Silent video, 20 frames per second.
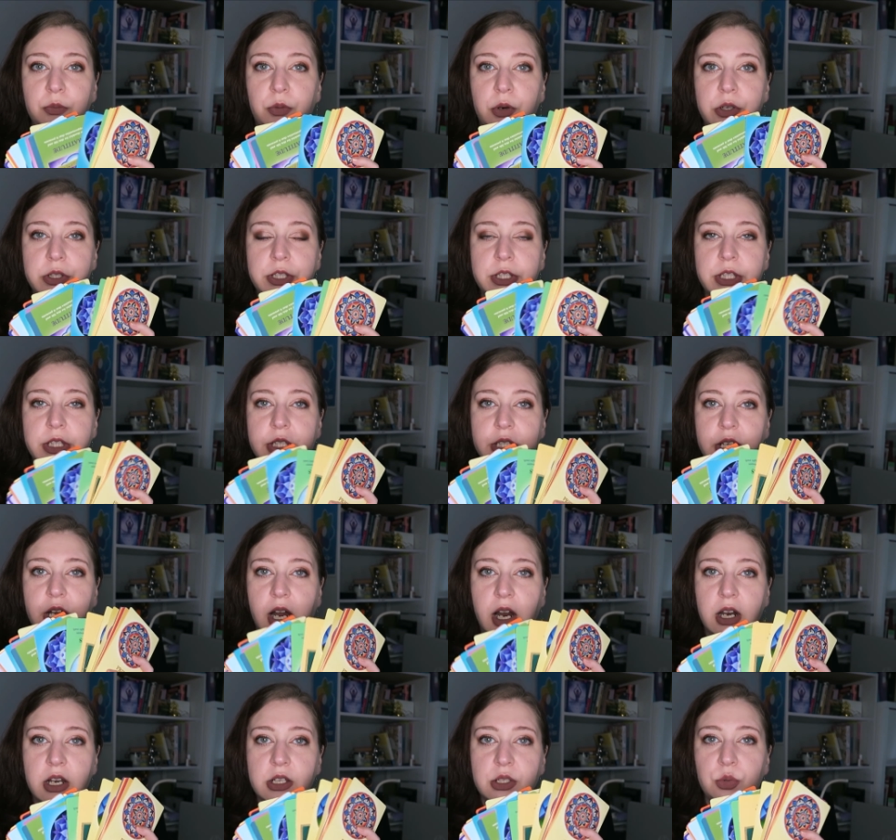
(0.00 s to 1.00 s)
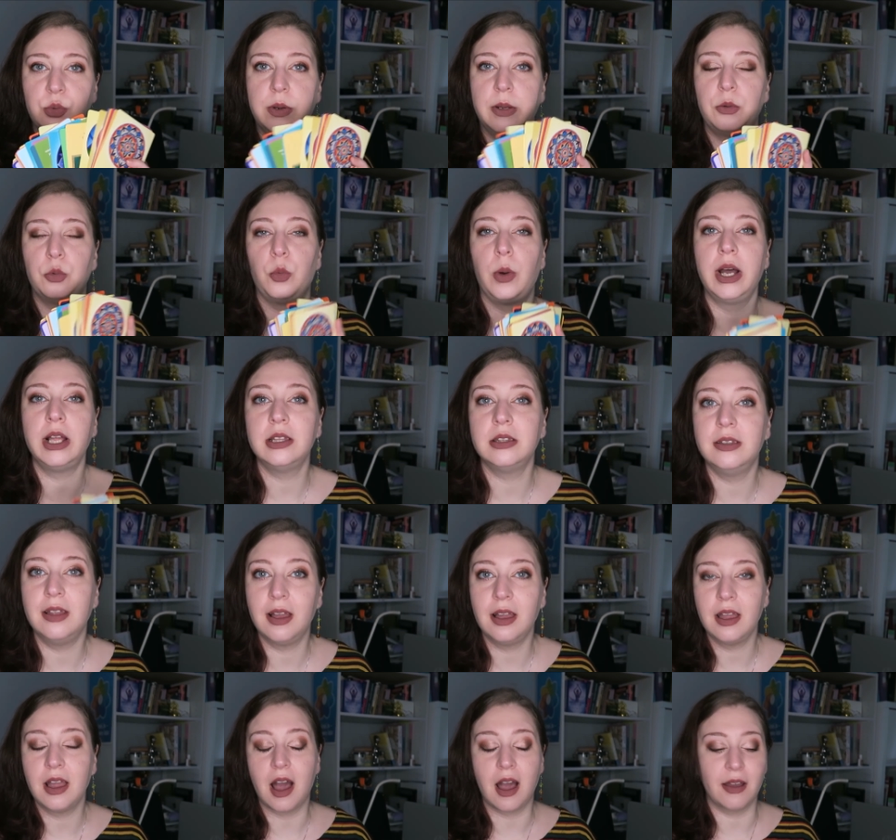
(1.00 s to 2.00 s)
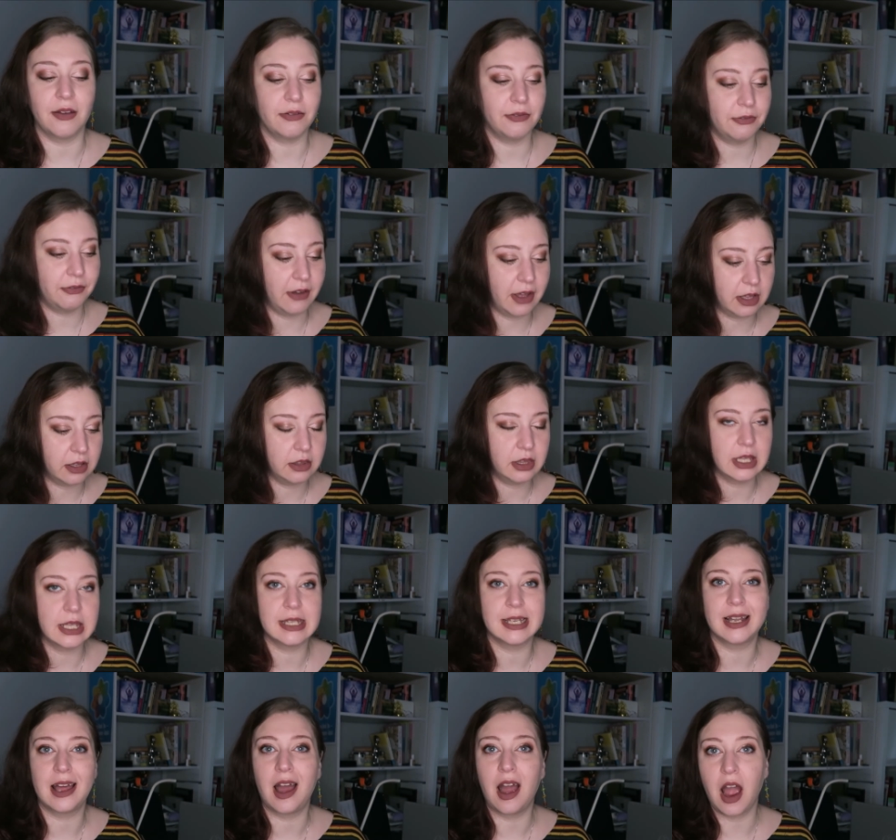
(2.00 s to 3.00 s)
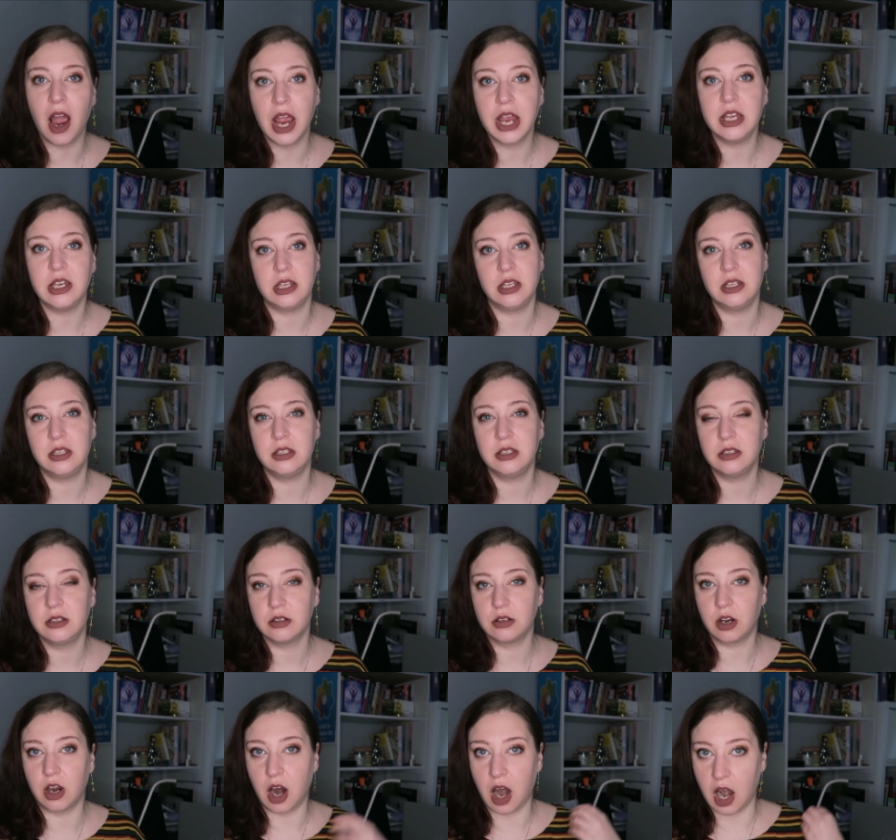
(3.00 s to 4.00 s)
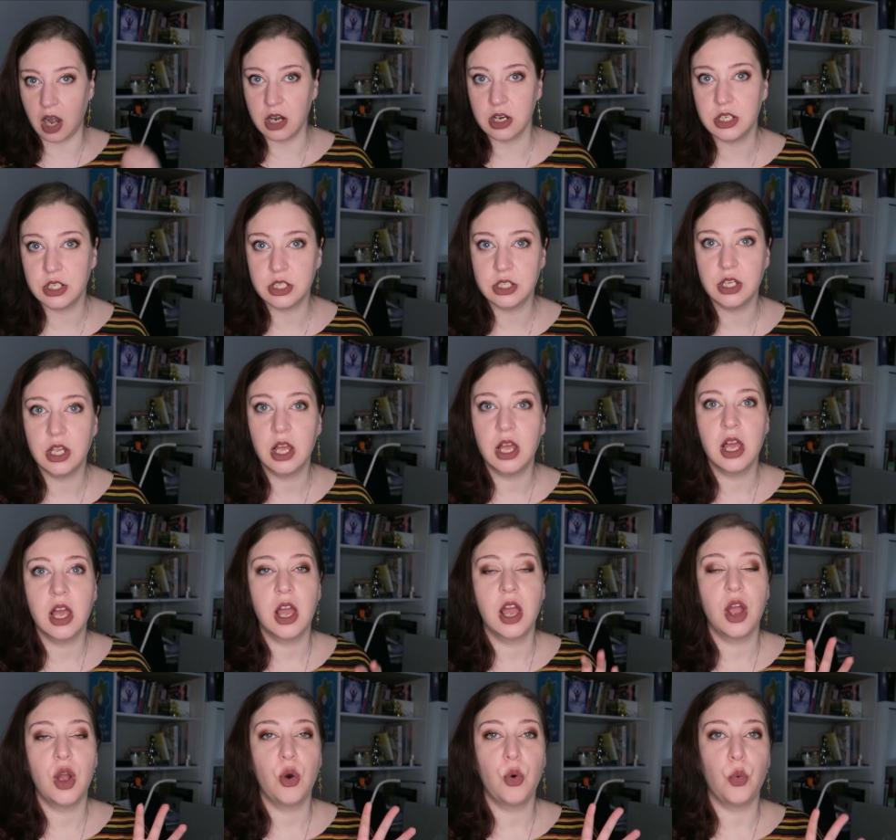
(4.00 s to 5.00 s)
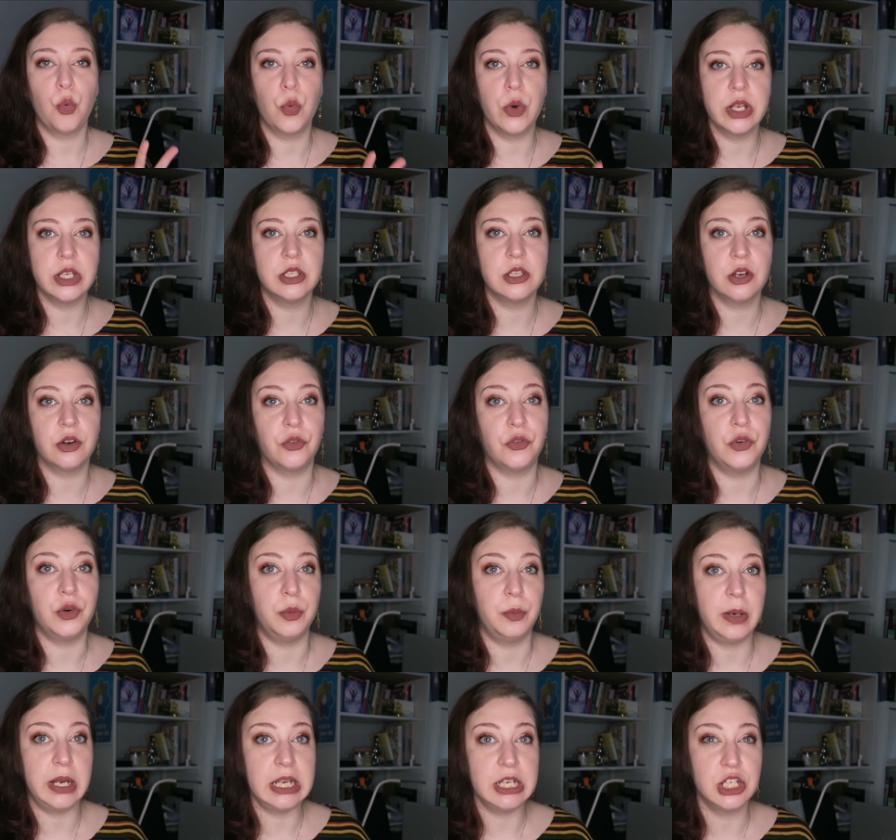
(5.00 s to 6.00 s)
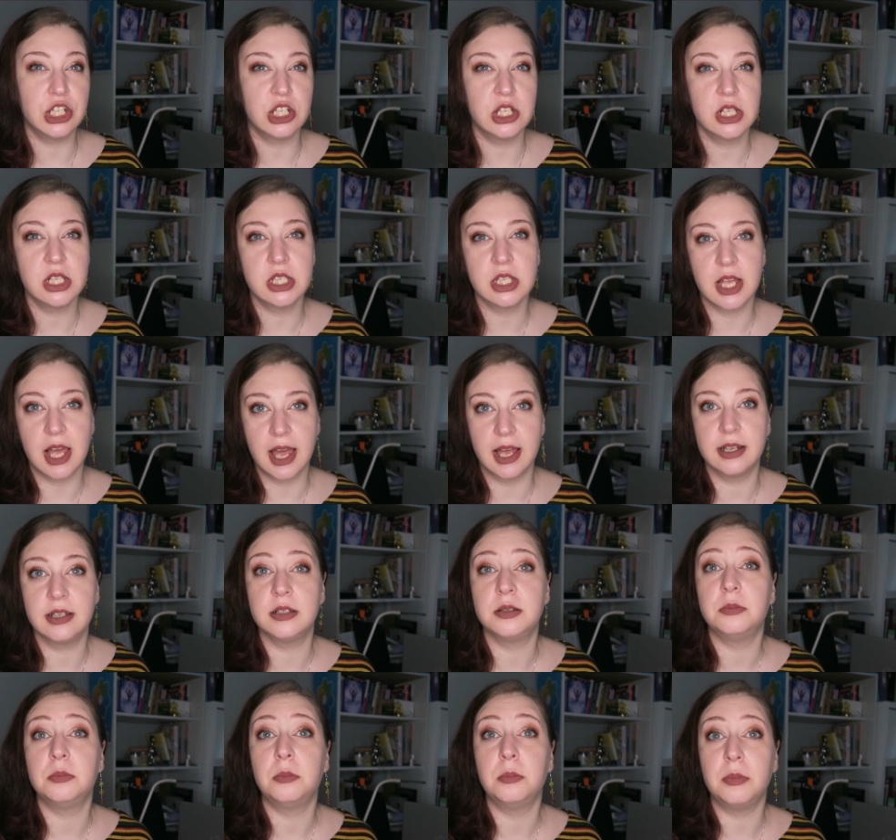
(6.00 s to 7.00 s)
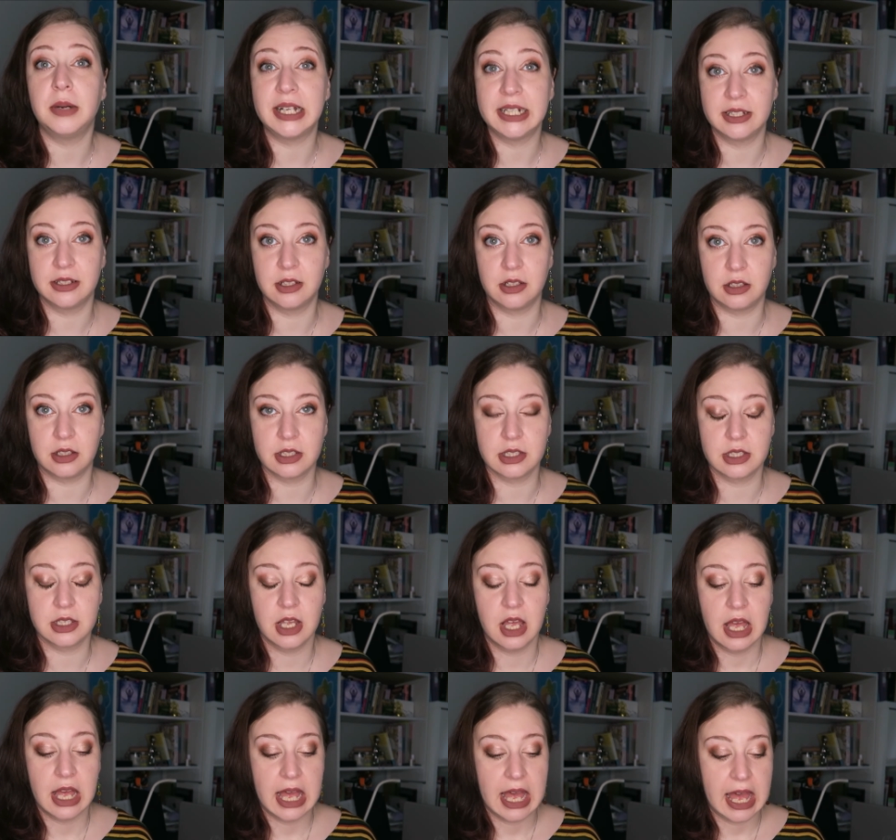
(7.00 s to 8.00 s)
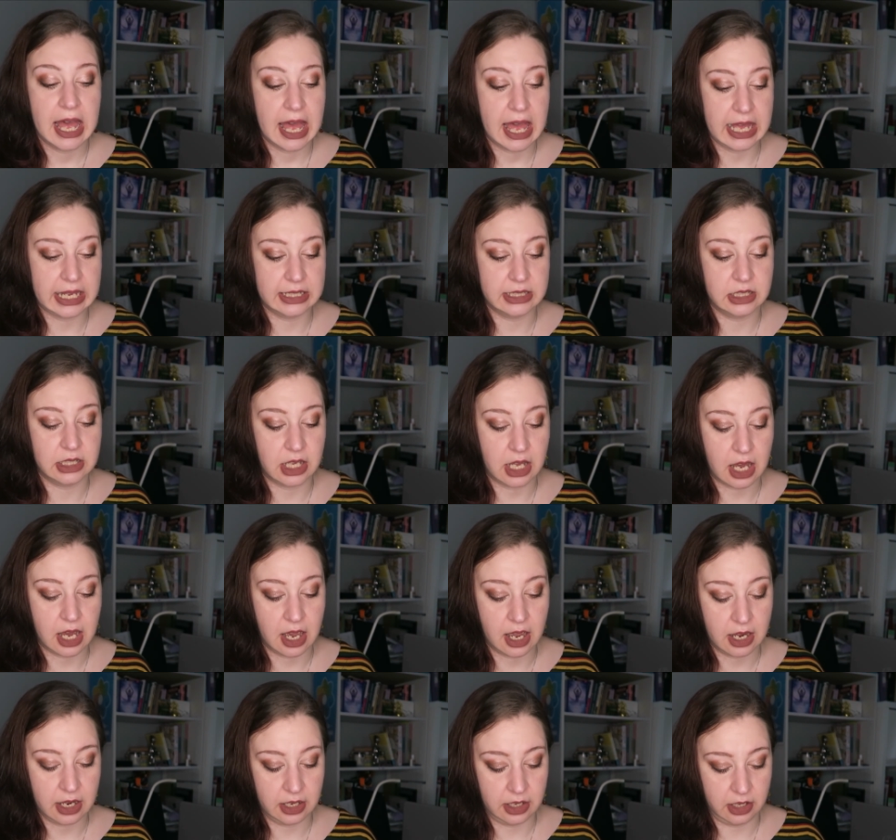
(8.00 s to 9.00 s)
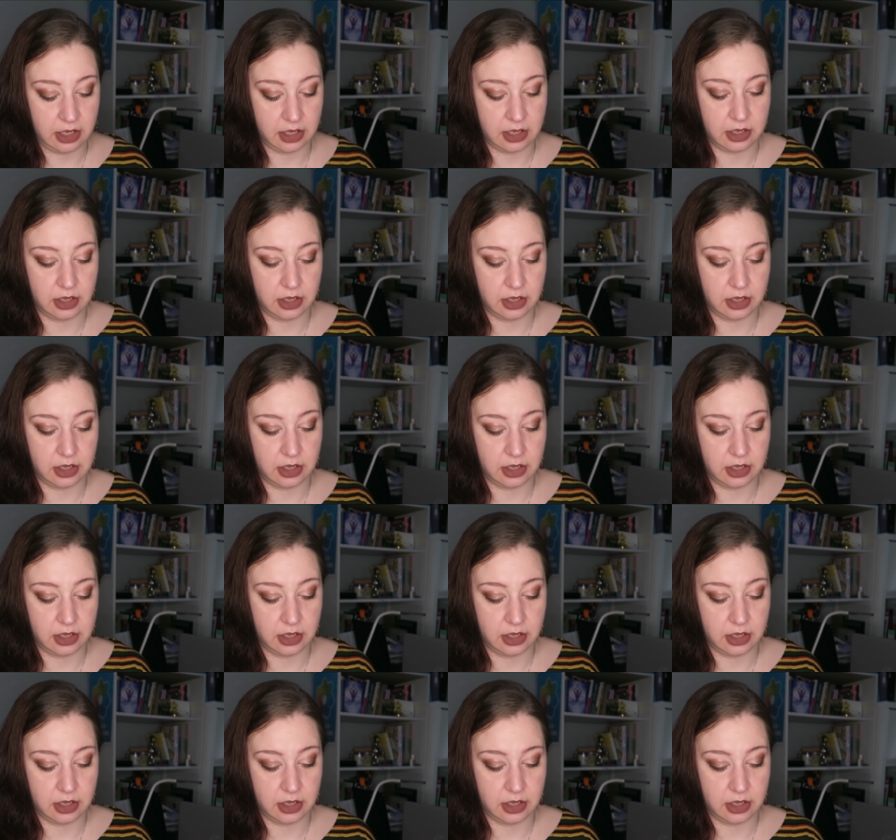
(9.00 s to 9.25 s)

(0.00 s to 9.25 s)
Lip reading: bought these cards when one day I felt that I need cards with affirmations and mandalas, and I